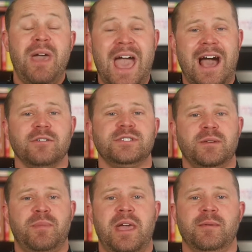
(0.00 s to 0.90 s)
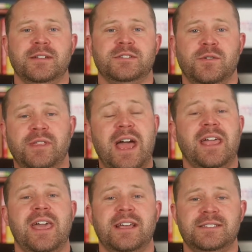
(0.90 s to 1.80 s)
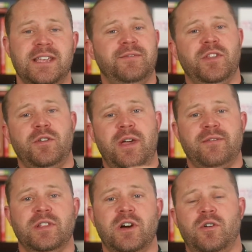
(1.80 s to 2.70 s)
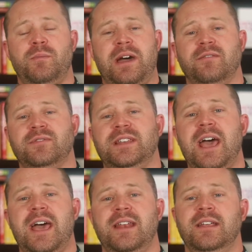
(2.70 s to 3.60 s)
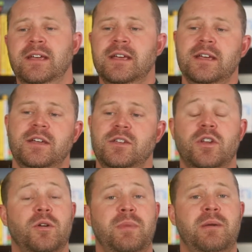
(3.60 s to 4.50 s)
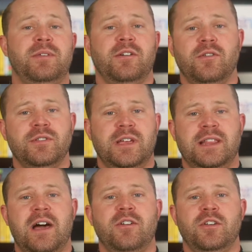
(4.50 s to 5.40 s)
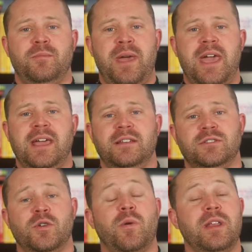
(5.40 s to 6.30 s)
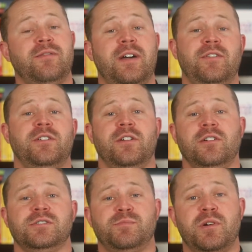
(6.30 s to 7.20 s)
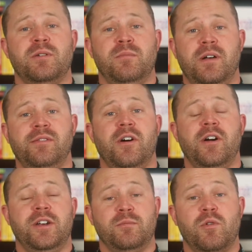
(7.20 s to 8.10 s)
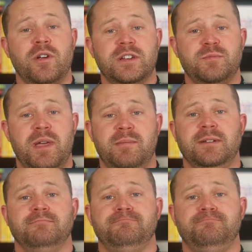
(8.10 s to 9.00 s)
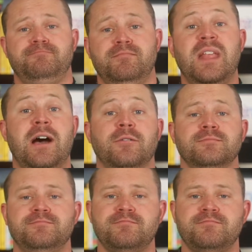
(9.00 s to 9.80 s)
housing payment. So in that case, even though you have a low amount of debt, maybe they'll only allow you to pay $2,500 per month on your mortgage payment. Now,